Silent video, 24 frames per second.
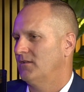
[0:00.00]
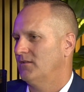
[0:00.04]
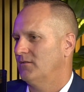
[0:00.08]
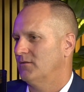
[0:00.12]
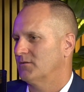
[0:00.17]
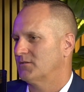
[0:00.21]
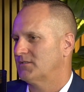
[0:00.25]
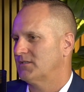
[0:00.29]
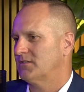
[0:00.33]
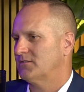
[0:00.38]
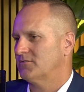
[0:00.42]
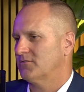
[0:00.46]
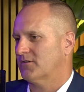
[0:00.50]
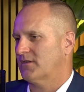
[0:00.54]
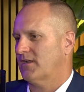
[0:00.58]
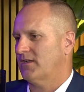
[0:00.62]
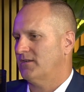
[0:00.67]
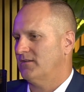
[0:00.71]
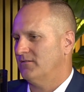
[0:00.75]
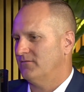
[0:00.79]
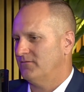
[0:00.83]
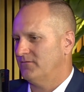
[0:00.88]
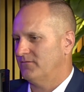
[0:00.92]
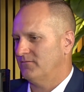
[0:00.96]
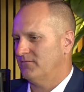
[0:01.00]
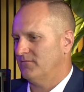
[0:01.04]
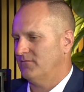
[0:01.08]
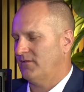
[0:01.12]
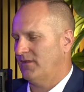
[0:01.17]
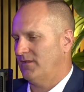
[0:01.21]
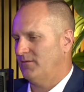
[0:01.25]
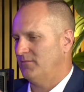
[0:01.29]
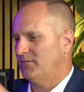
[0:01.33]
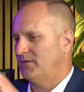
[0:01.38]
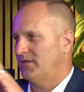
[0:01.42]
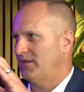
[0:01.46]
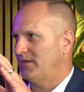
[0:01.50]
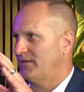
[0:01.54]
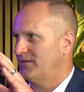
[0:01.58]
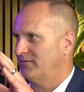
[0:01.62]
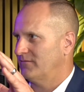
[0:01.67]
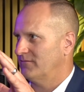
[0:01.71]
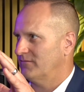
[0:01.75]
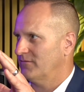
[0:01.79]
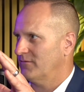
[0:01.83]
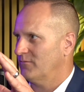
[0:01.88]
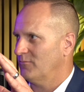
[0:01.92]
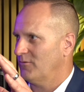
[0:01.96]
those things are kind of
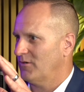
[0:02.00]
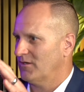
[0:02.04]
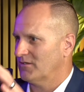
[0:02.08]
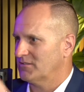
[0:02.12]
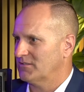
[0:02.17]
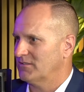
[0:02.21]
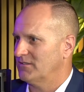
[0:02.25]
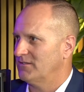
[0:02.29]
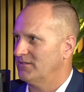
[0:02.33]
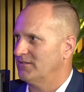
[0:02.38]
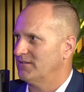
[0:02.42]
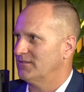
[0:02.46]
emanating from Washington,